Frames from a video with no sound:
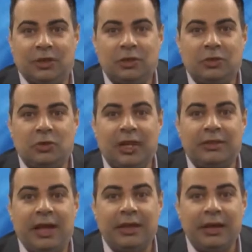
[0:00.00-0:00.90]
so that
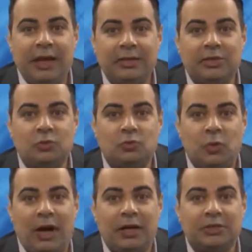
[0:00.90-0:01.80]
the alliance
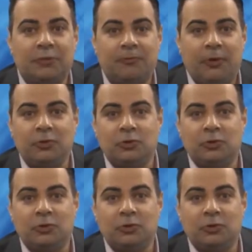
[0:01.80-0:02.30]
was referred